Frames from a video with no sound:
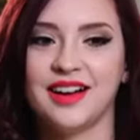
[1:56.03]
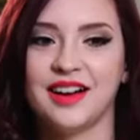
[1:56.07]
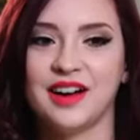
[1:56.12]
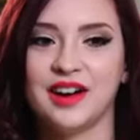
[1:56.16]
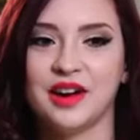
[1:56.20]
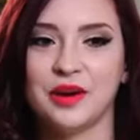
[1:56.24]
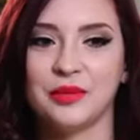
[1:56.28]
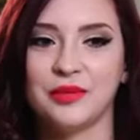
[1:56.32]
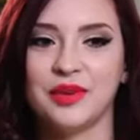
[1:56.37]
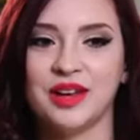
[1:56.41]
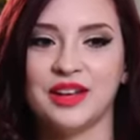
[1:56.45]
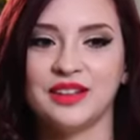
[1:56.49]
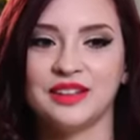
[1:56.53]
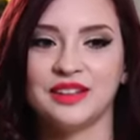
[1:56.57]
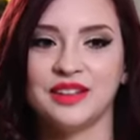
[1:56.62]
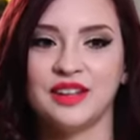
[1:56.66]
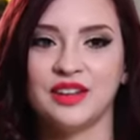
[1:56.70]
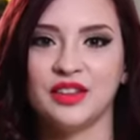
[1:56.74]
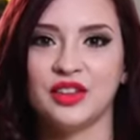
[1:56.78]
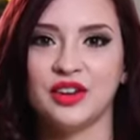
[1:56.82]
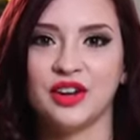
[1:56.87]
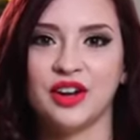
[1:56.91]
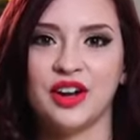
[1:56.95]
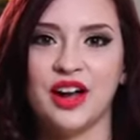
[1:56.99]

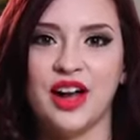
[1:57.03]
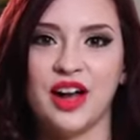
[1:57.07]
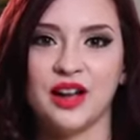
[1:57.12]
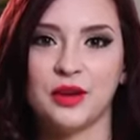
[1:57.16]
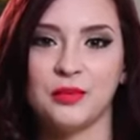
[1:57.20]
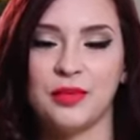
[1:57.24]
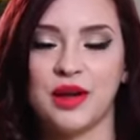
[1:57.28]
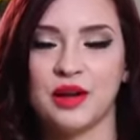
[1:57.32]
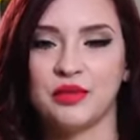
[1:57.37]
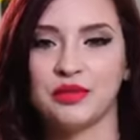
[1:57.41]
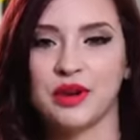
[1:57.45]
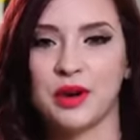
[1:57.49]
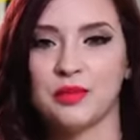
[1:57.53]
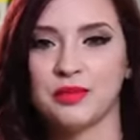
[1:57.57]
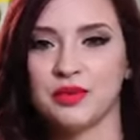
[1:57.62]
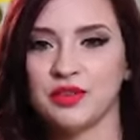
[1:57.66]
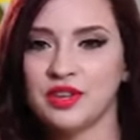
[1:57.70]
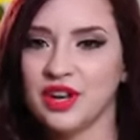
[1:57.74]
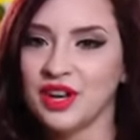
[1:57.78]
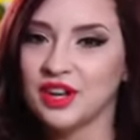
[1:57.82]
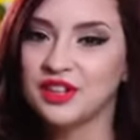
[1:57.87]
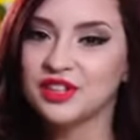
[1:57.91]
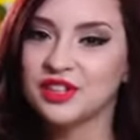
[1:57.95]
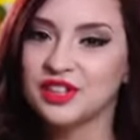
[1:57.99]
Has either had a bad
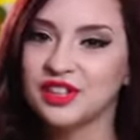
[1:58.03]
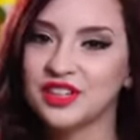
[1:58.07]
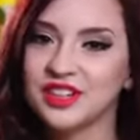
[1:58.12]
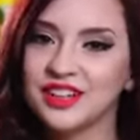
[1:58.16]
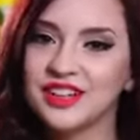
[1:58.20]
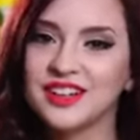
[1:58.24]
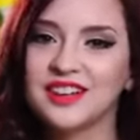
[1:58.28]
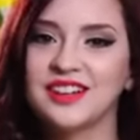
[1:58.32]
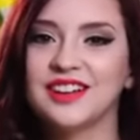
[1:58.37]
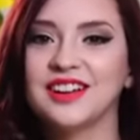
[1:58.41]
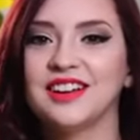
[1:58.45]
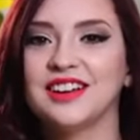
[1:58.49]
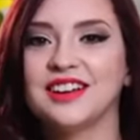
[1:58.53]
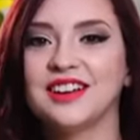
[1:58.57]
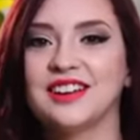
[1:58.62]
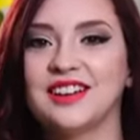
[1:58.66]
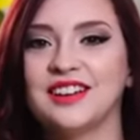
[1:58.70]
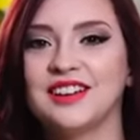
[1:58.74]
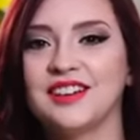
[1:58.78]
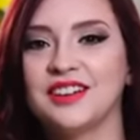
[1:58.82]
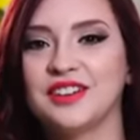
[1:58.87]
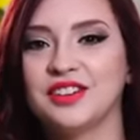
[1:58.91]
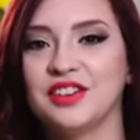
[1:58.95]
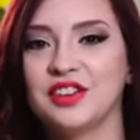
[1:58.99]
reputation
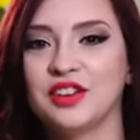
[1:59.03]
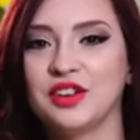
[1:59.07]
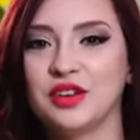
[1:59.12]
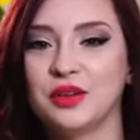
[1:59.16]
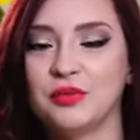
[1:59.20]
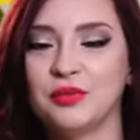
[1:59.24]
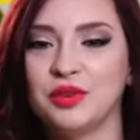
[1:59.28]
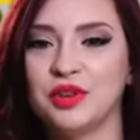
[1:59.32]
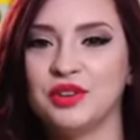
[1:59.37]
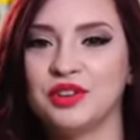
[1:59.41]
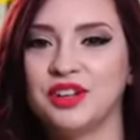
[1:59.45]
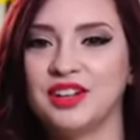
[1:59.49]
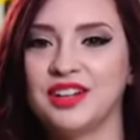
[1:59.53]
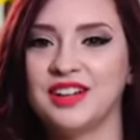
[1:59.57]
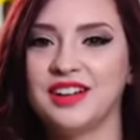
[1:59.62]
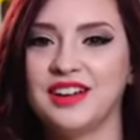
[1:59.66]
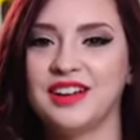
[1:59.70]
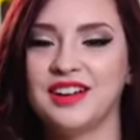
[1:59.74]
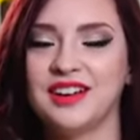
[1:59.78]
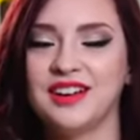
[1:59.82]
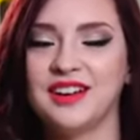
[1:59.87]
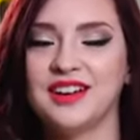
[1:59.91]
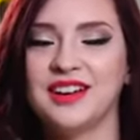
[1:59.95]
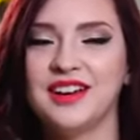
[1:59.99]
in the
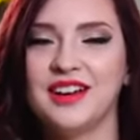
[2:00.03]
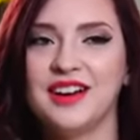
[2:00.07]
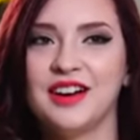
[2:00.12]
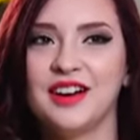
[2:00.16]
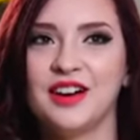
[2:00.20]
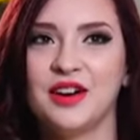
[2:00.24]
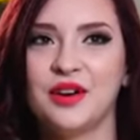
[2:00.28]
community